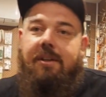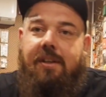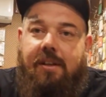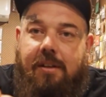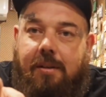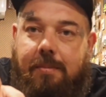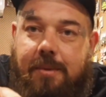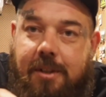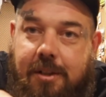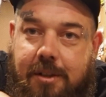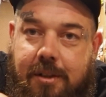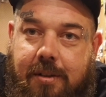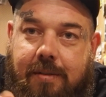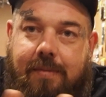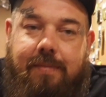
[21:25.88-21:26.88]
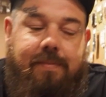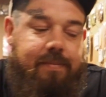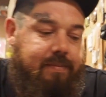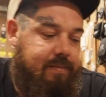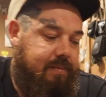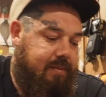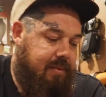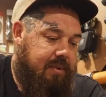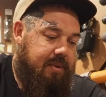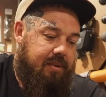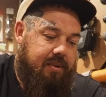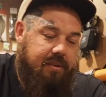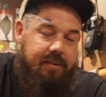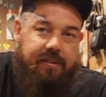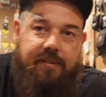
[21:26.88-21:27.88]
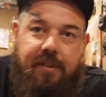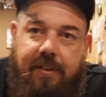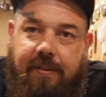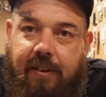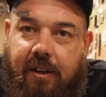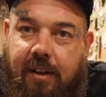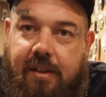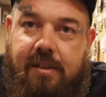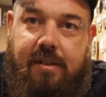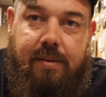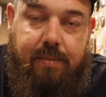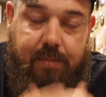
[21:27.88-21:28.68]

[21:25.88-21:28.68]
that competition, free flies,